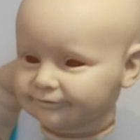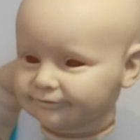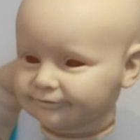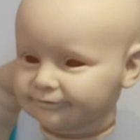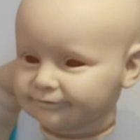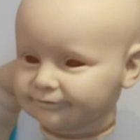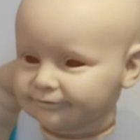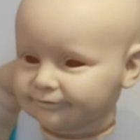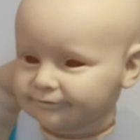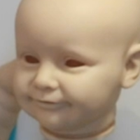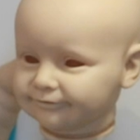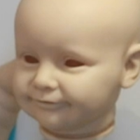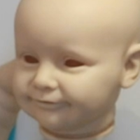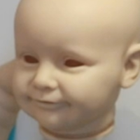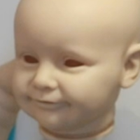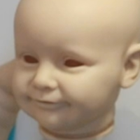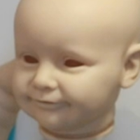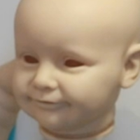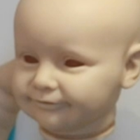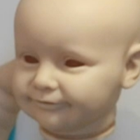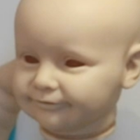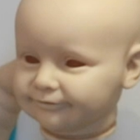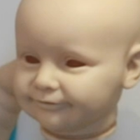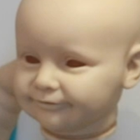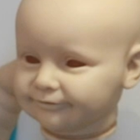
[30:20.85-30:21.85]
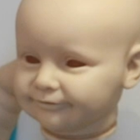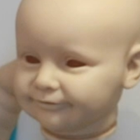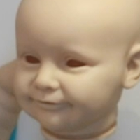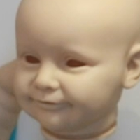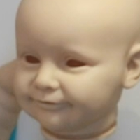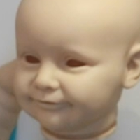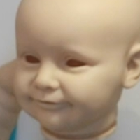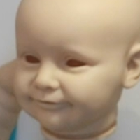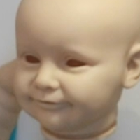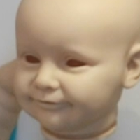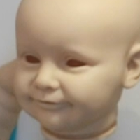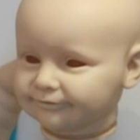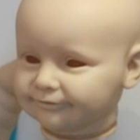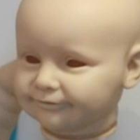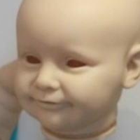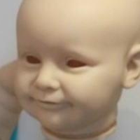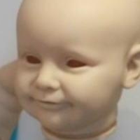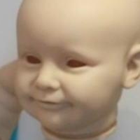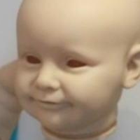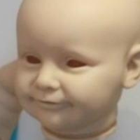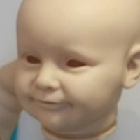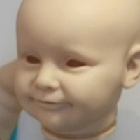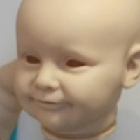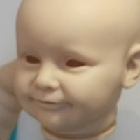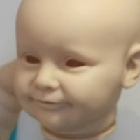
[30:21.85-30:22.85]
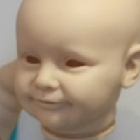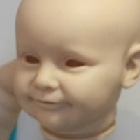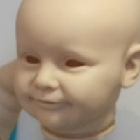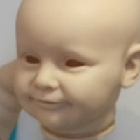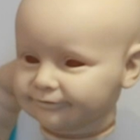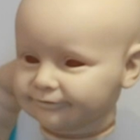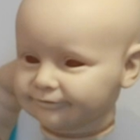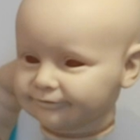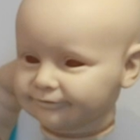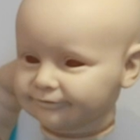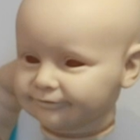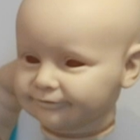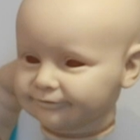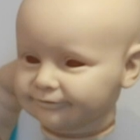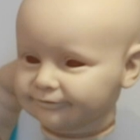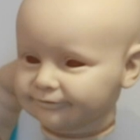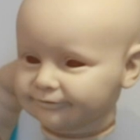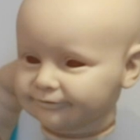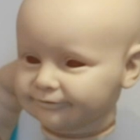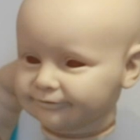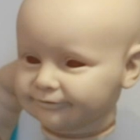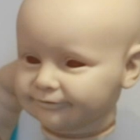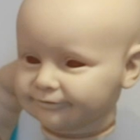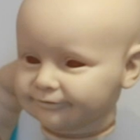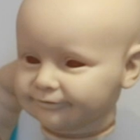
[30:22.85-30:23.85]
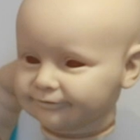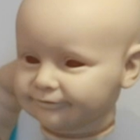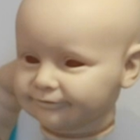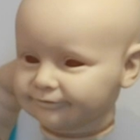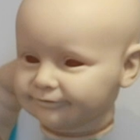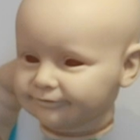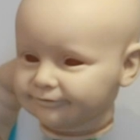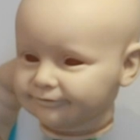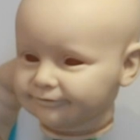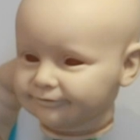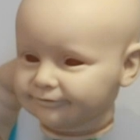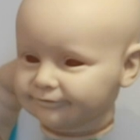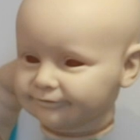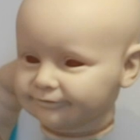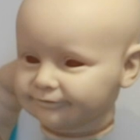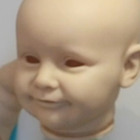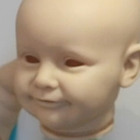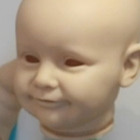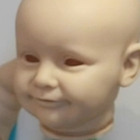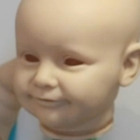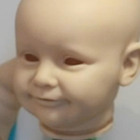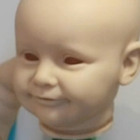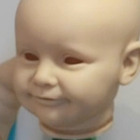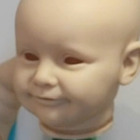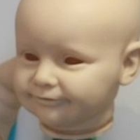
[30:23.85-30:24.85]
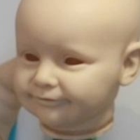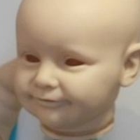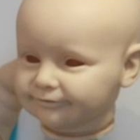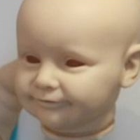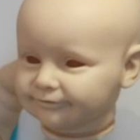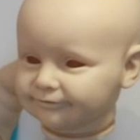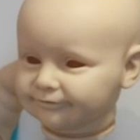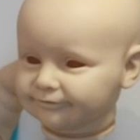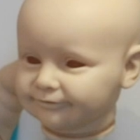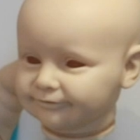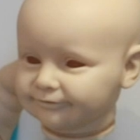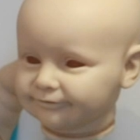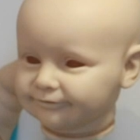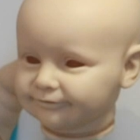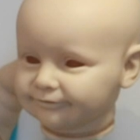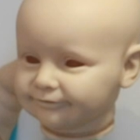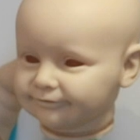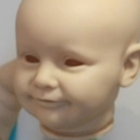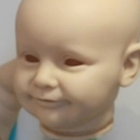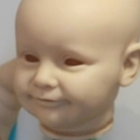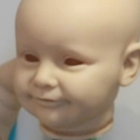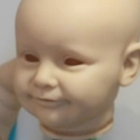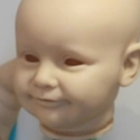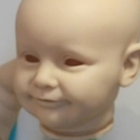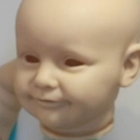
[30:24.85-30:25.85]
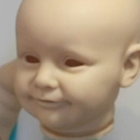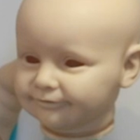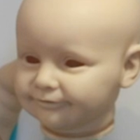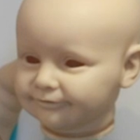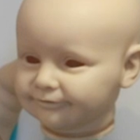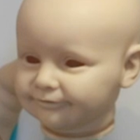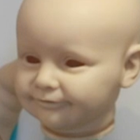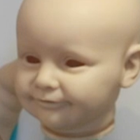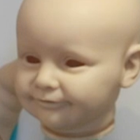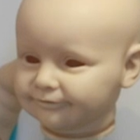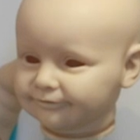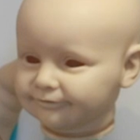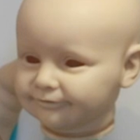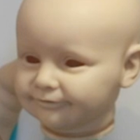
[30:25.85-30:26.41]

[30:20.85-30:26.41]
Nothing is said.